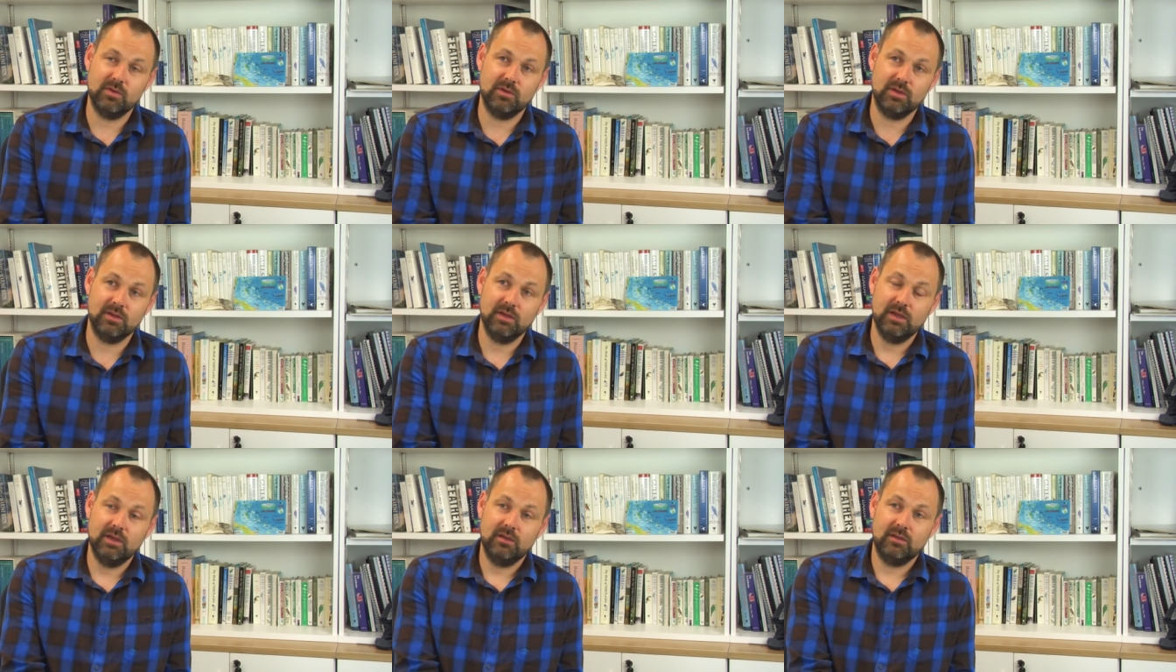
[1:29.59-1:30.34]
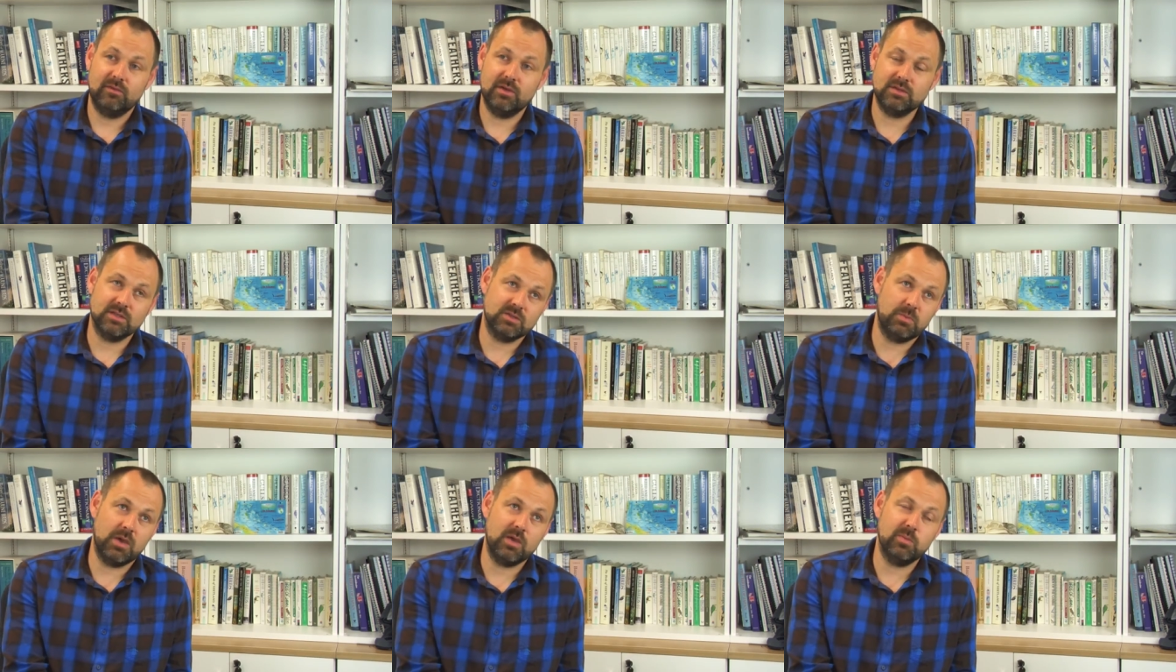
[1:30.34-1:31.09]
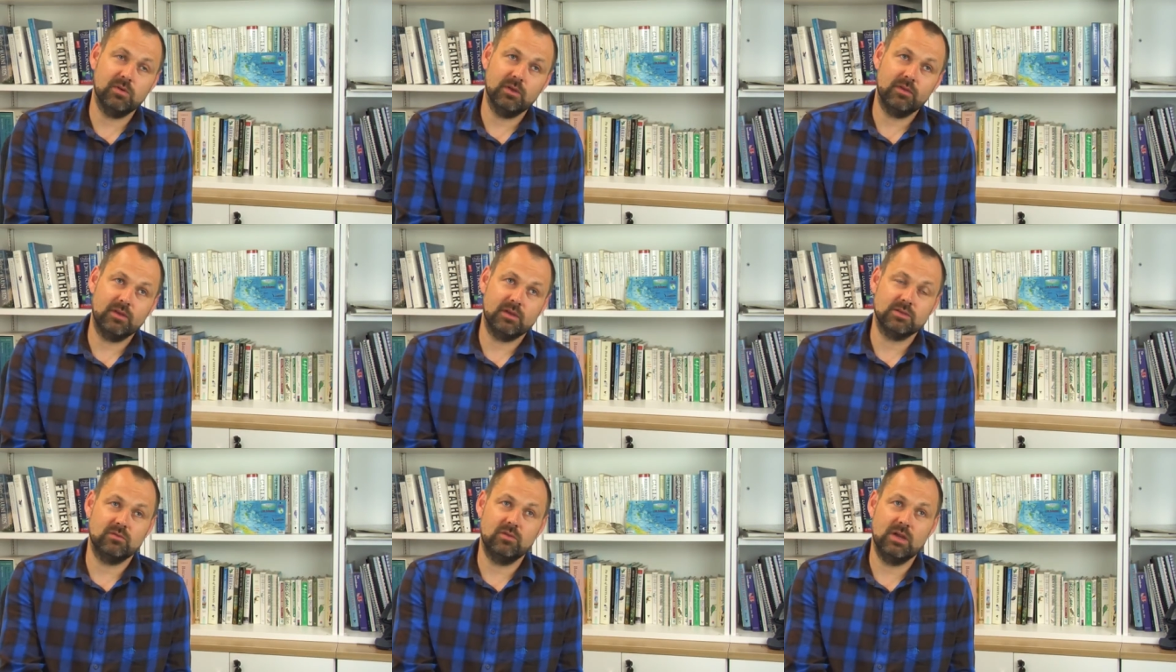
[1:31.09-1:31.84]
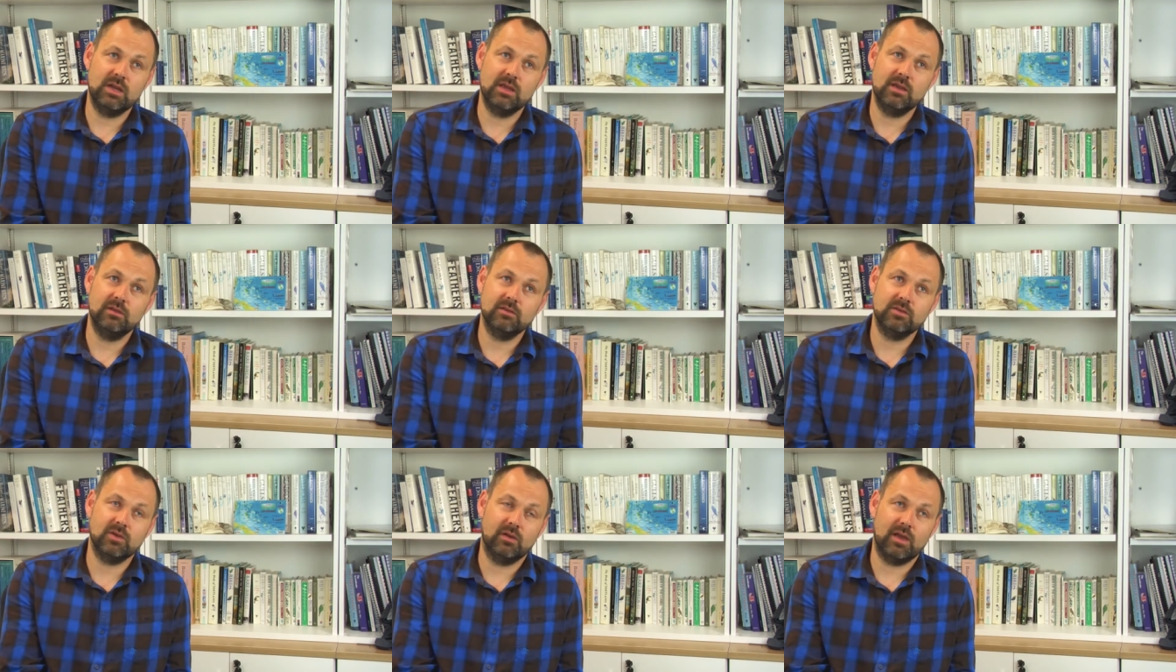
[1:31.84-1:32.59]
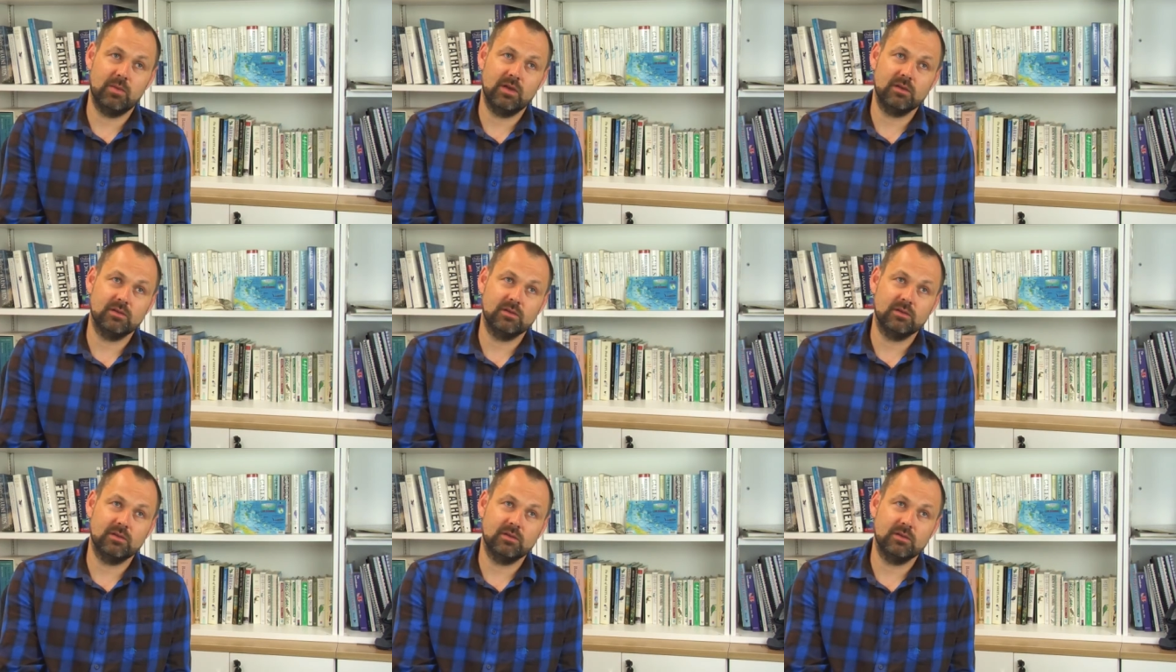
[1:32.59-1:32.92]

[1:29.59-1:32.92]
I think the first thing is people. I think there's a really dynamic,